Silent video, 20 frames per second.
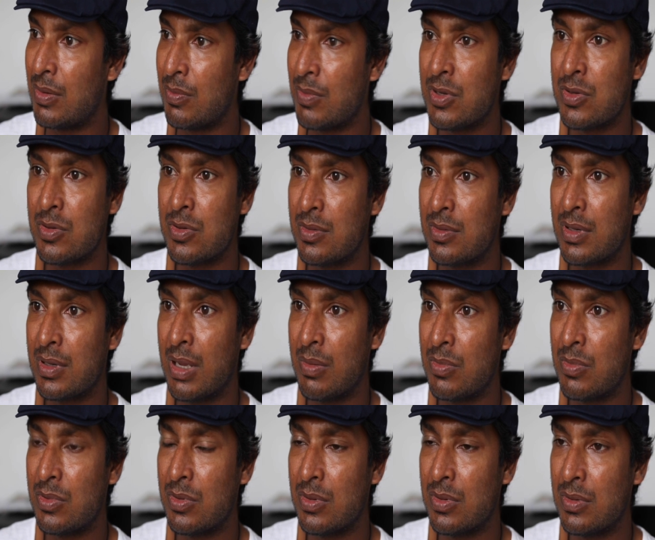we should come
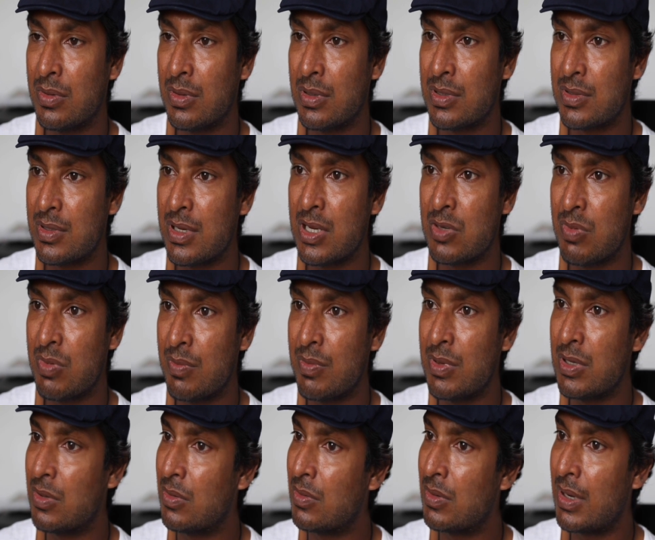to a state where we
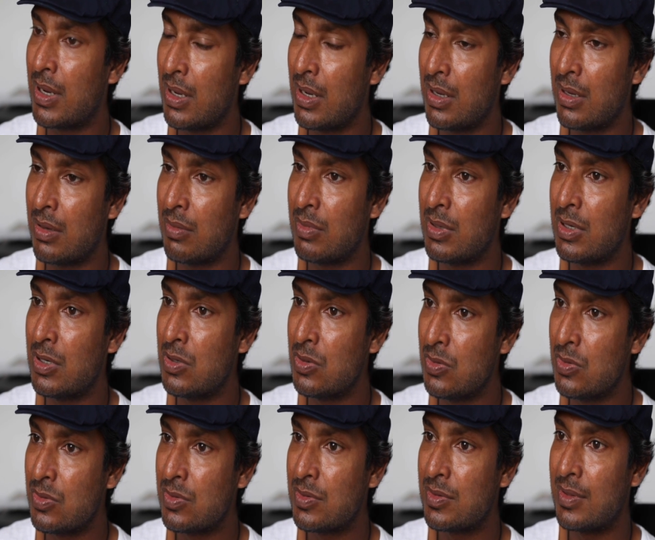don't care. We
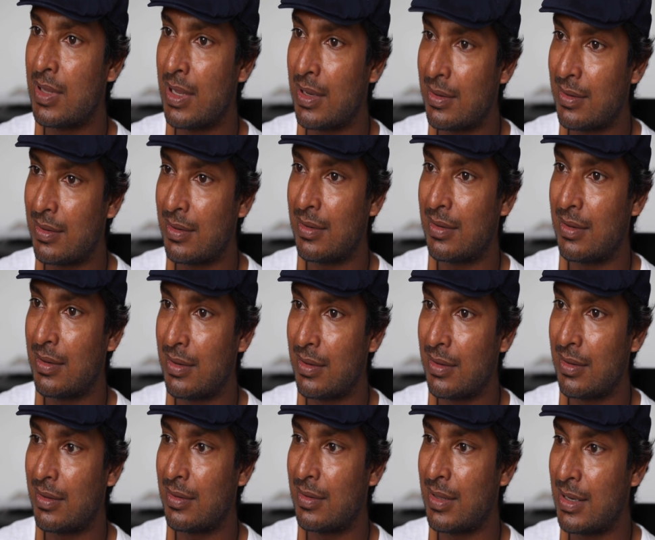lose
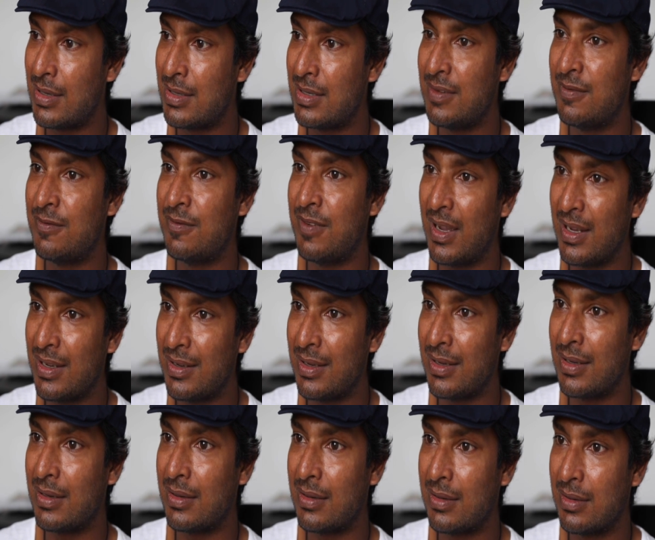that
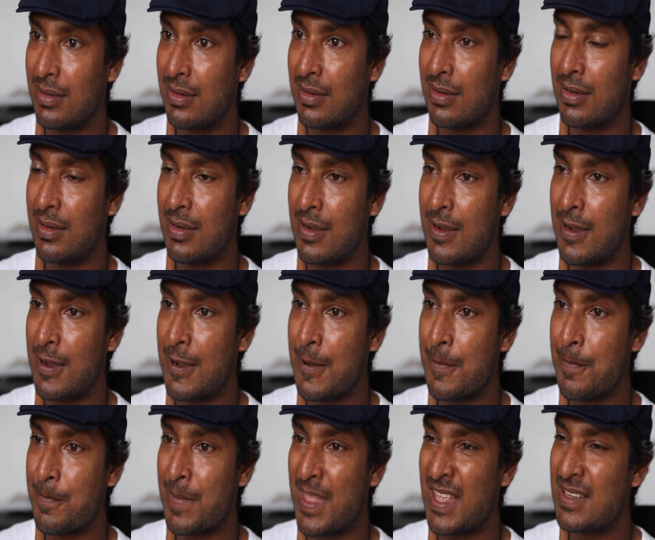dividing
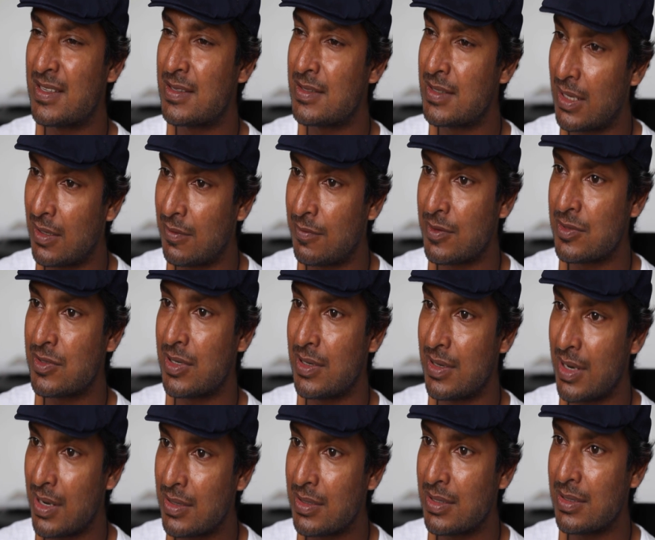and selfish
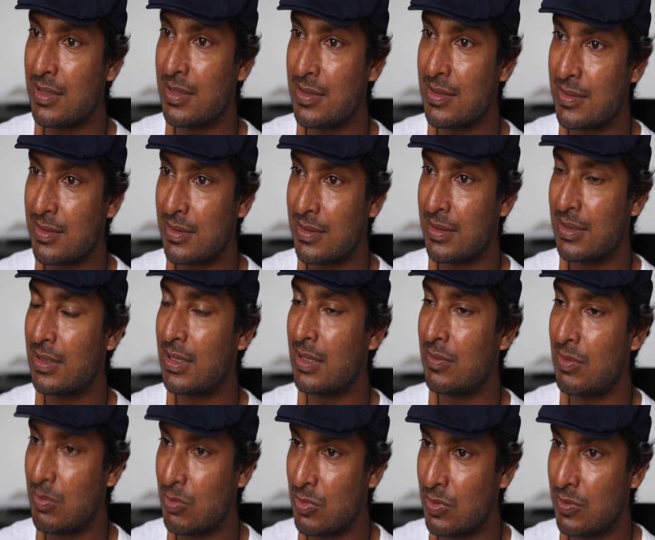identities, and we
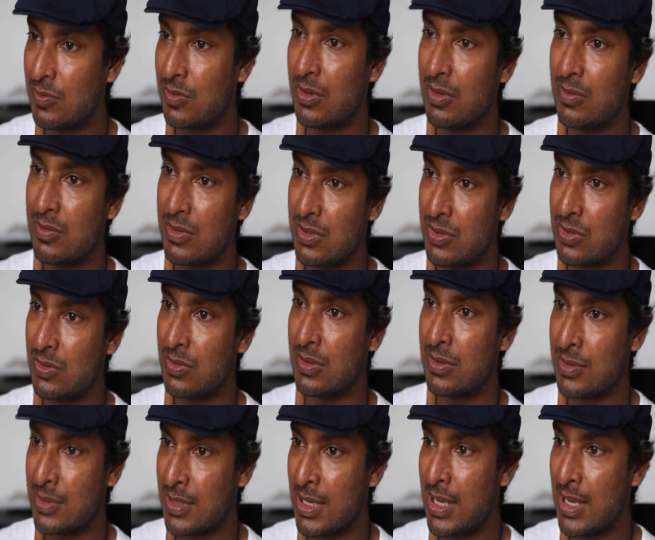move forward towards